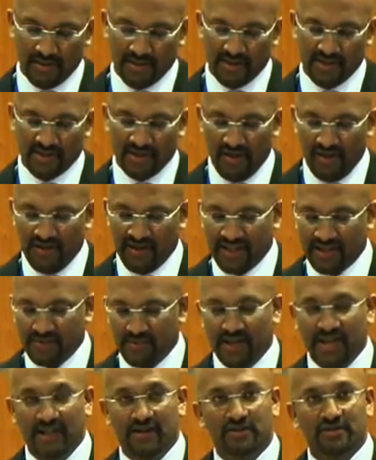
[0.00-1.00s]
To do this,
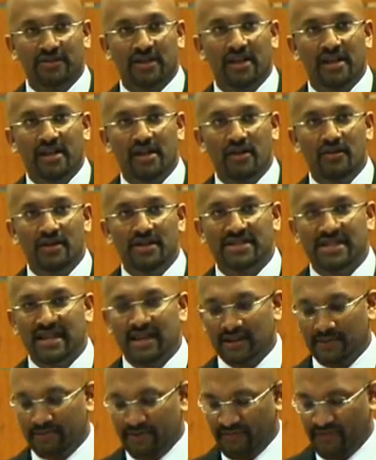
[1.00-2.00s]
we need not only unity
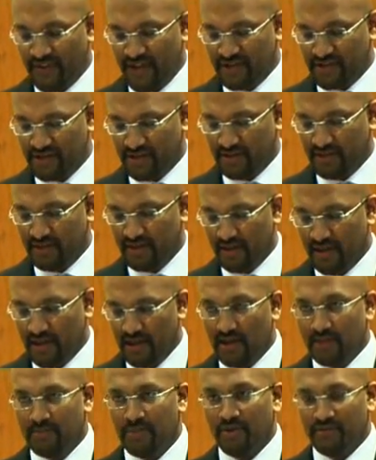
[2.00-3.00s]
in the profession,
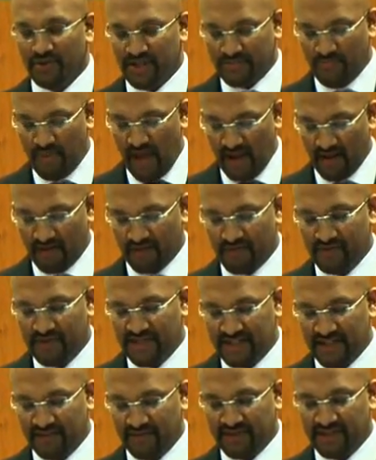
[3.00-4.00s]
but respect from the
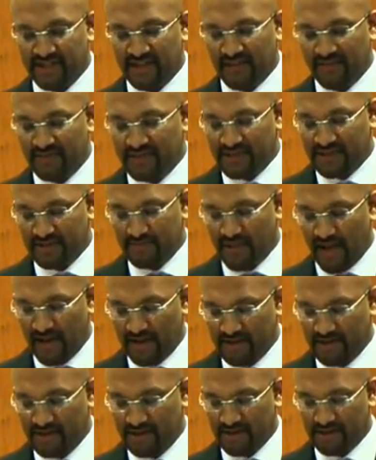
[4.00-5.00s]
civil servants and
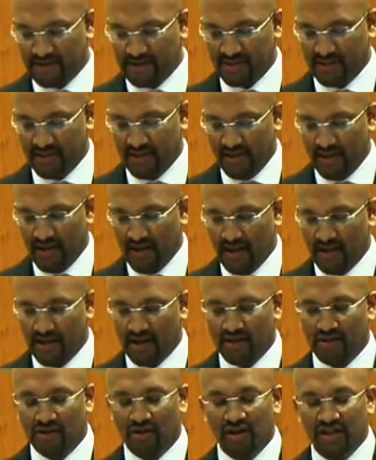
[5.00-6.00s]
managers, an
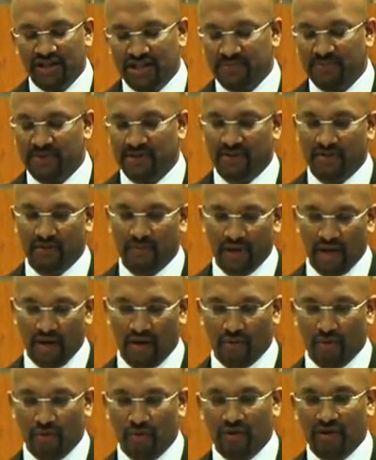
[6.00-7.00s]
acknowledgement that we
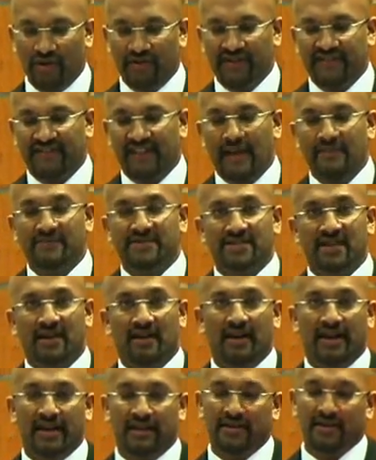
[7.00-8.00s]
are all on the same
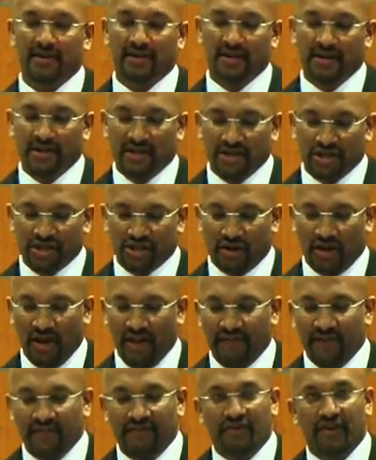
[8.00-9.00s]
side,
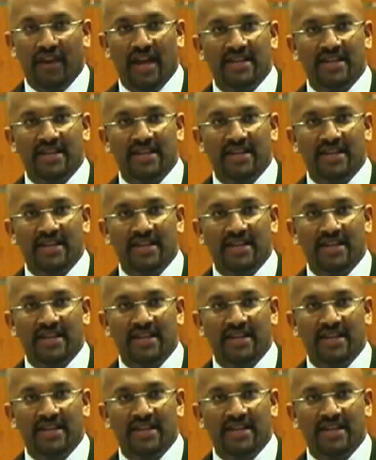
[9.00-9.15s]
striving for an